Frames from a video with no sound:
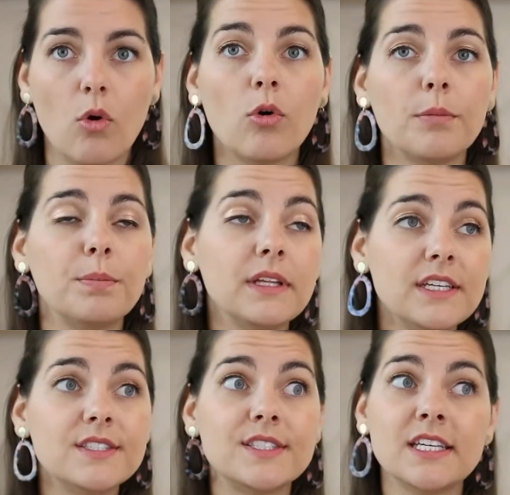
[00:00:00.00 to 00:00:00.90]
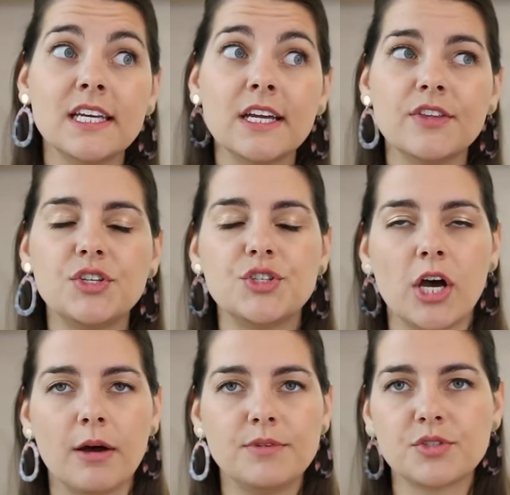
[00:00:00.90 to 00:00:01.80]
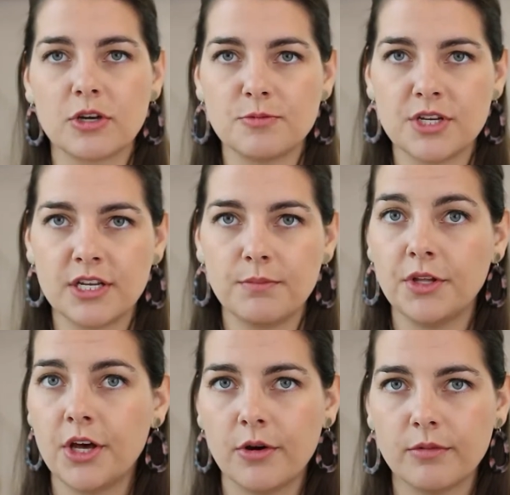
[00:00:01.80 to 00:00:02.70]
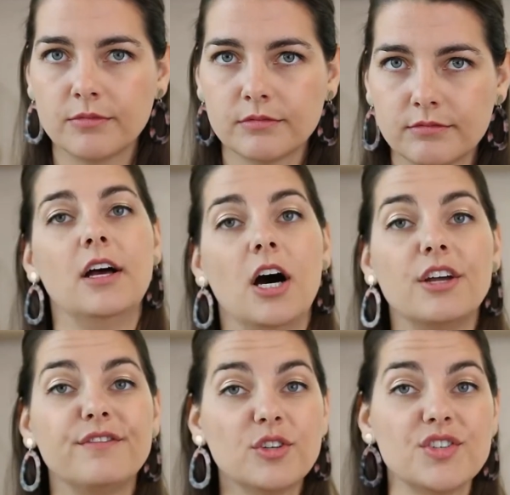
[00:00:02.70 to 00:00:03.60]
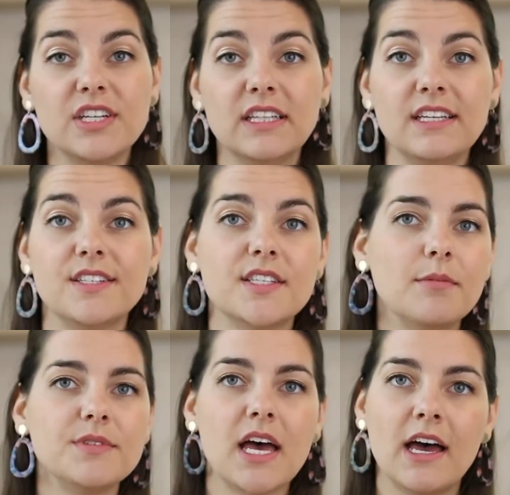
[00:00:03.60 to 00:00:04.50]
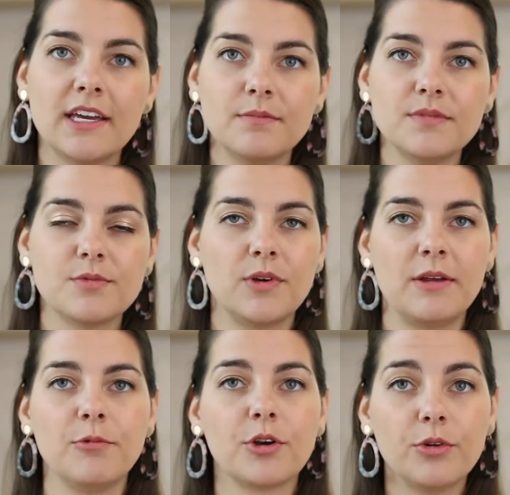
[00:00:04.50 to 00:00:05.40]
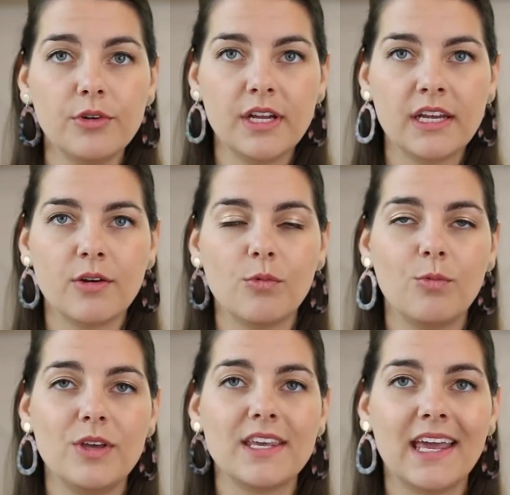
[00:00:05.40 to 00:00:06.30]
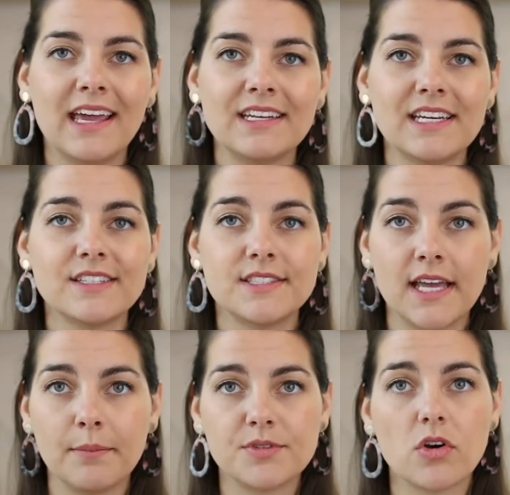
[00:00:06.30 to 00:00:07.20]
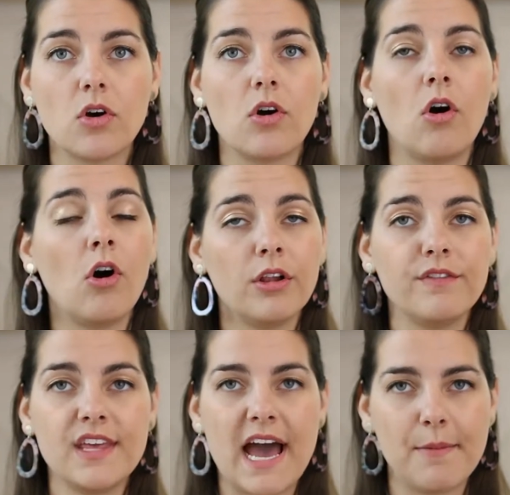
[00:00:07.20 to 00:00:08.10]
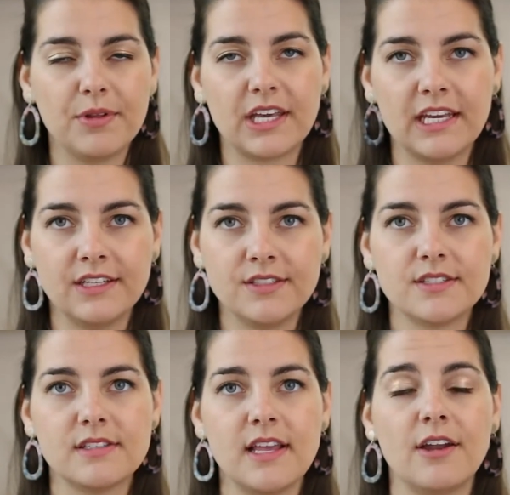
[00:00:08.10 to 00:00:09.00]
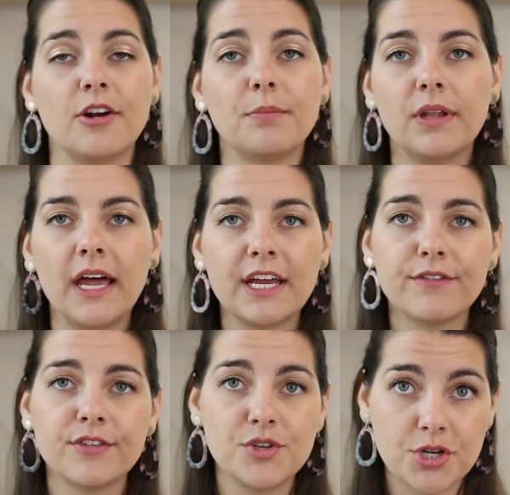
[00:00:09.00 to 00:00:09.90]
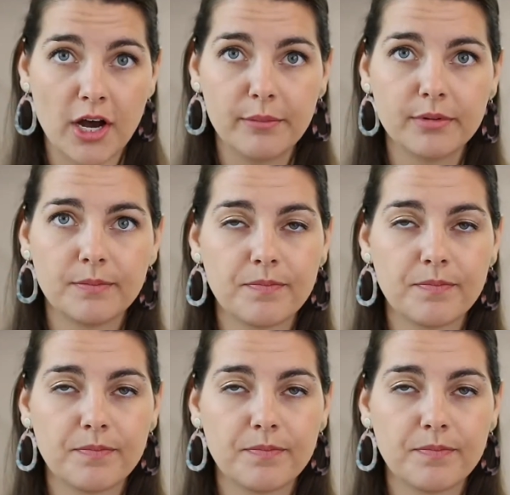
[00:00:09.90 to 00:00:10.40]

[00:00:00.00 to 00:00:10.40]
Or please see the job description below. Unfortunately, sometimes when I'm recruiting, we can't accept all of the applicants that are applying for the job.